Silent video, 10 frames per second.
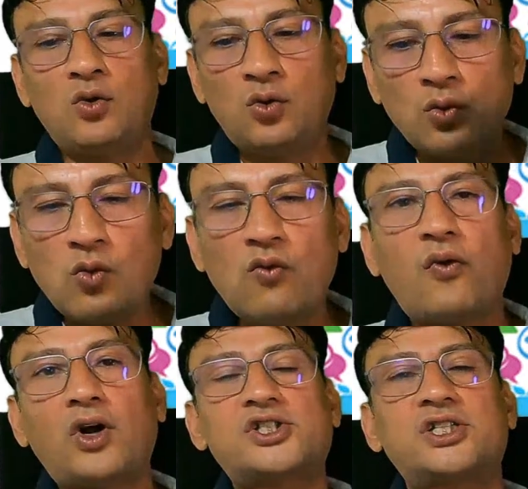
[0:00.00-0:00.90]
do
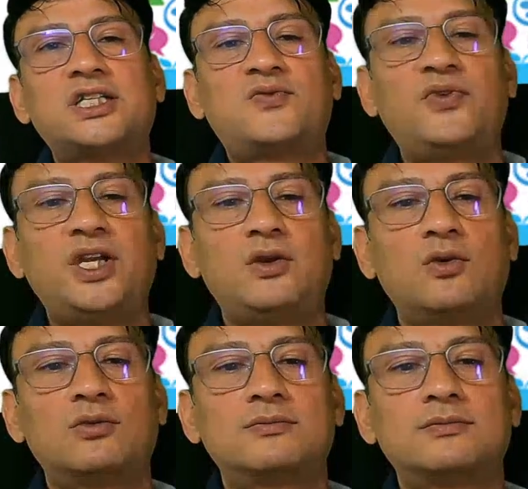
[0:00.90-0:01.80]
watch this video.
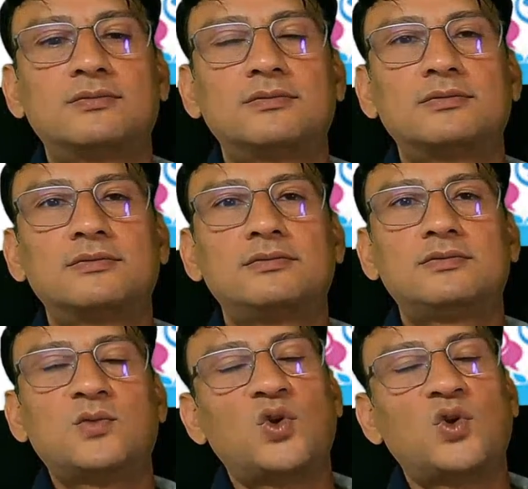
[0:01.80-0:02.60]
You